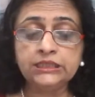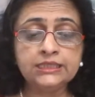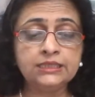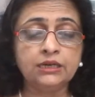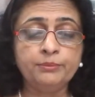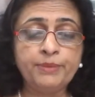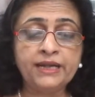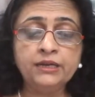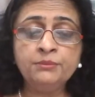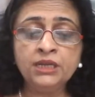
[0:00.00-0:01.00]
this
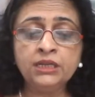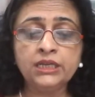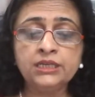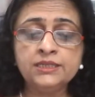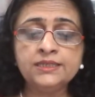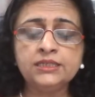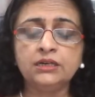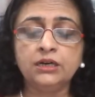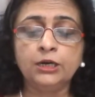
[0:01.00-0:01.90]
pandemic is,